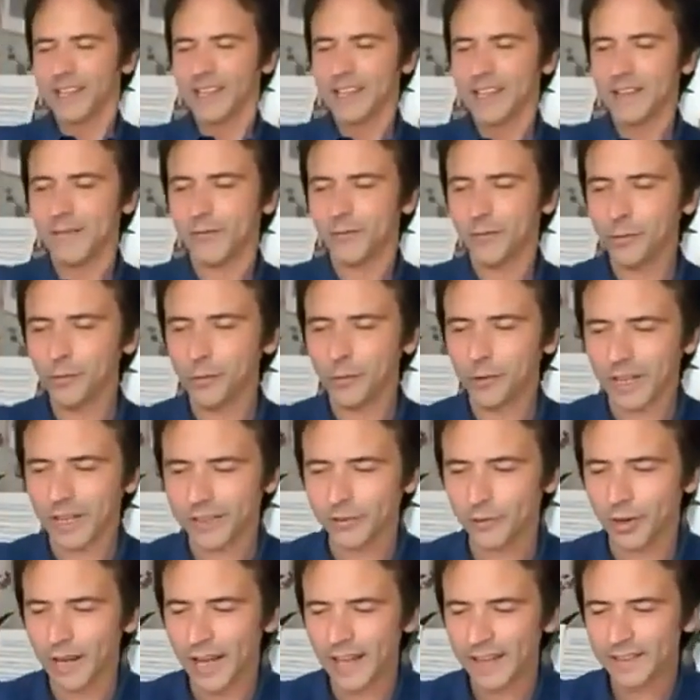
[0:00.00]
If you look
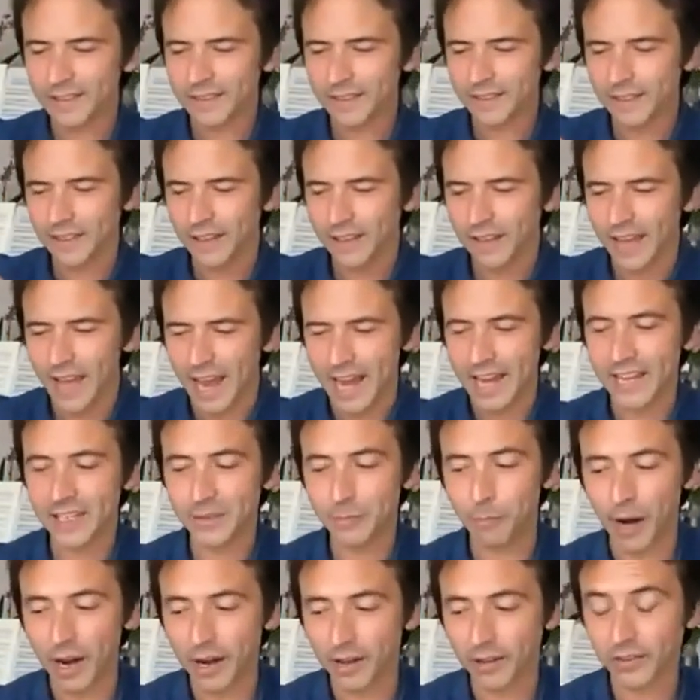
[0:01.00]
at the last 8
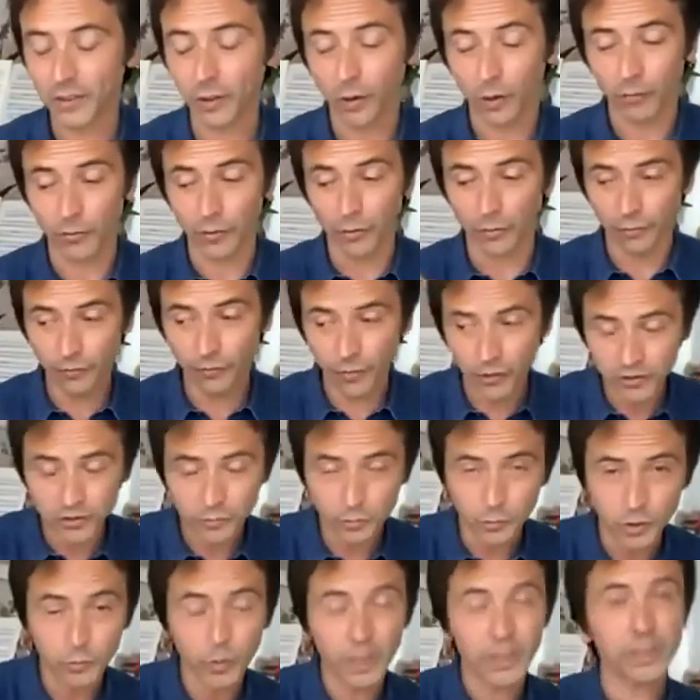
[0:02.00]
bars of the first
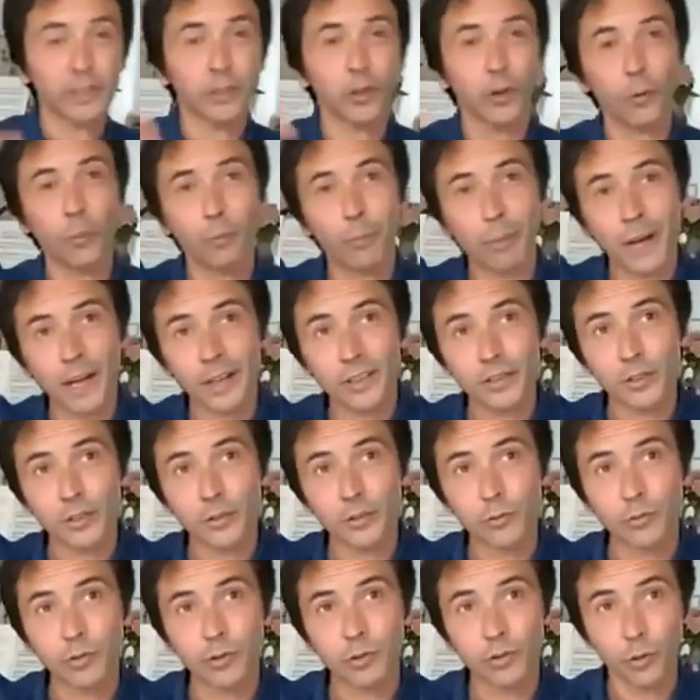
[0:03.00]
minuet
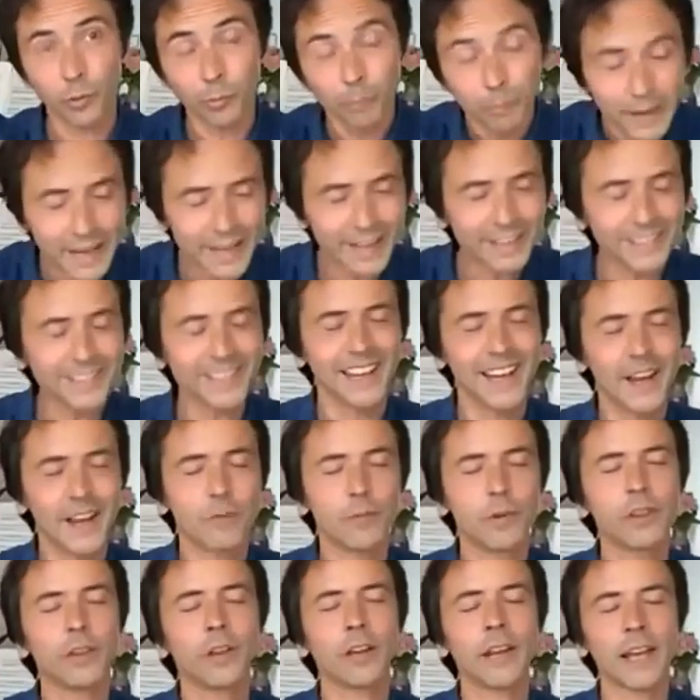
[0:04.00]
compared
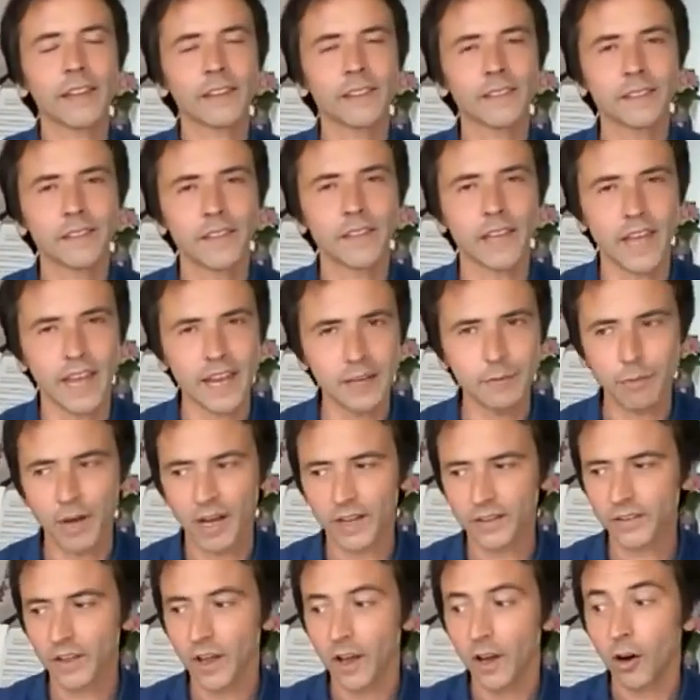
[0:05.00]
with the last 8
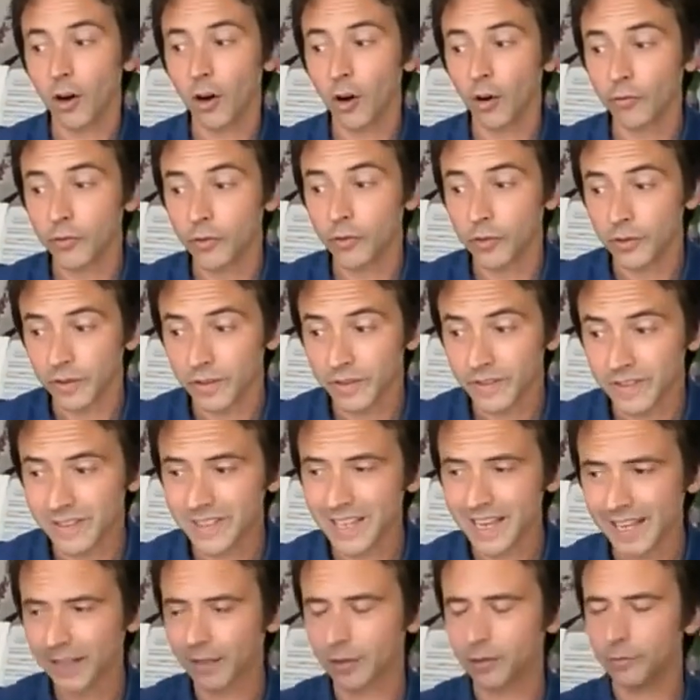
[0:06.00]
bars of the
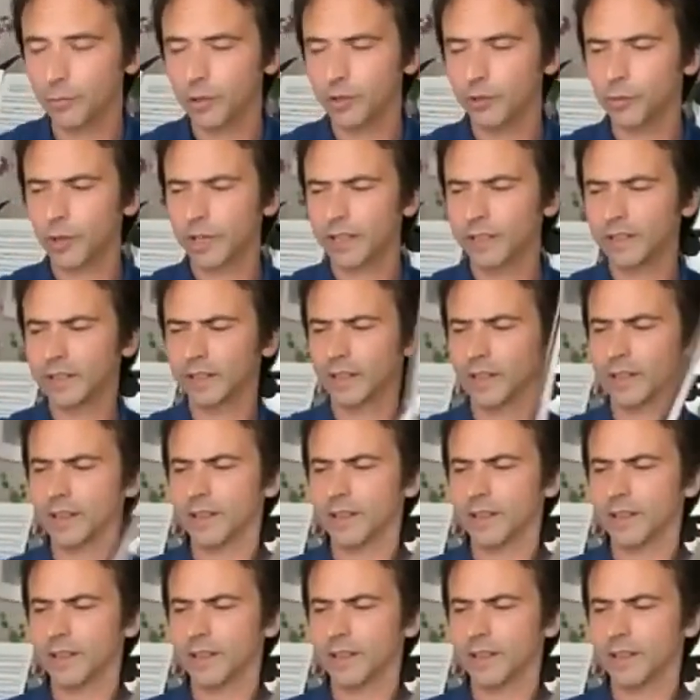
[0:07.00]
second minuet.